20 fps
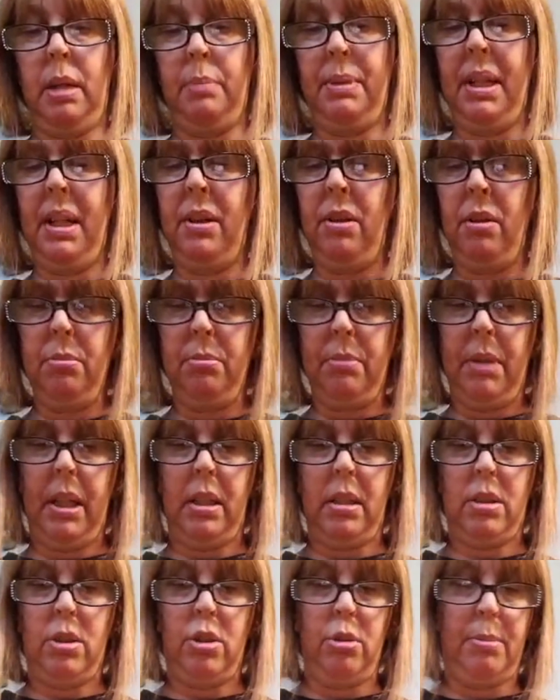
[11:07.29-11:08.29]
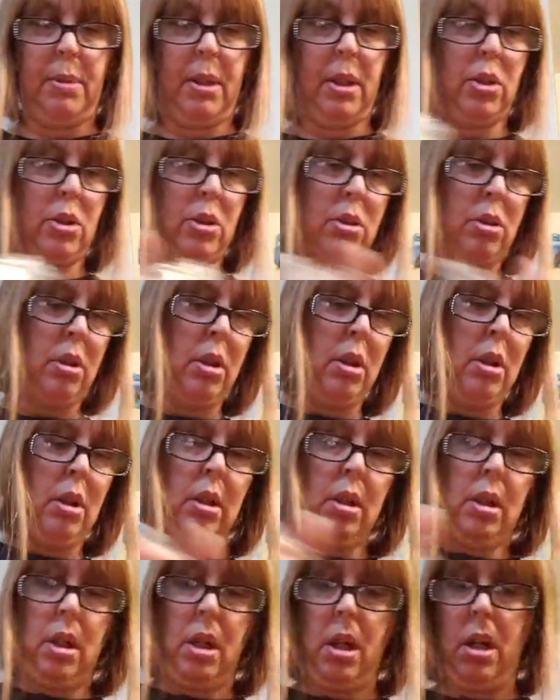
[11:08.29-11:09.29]
I mean, I don't make too much,
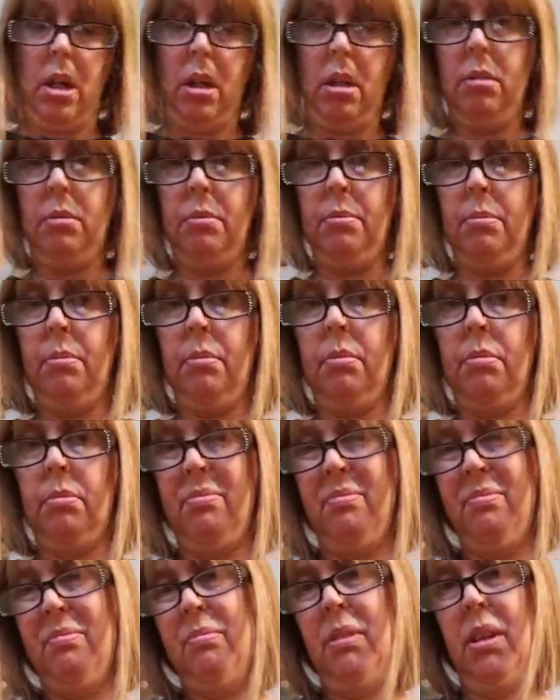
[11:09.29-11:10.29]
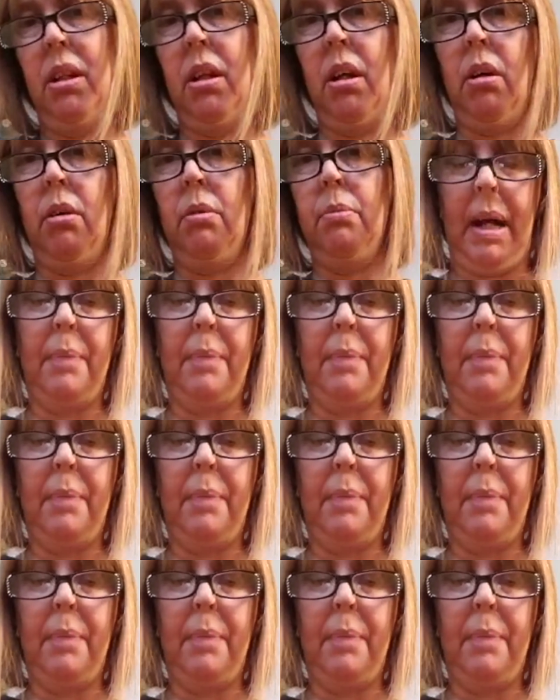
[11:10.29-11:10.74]
you know,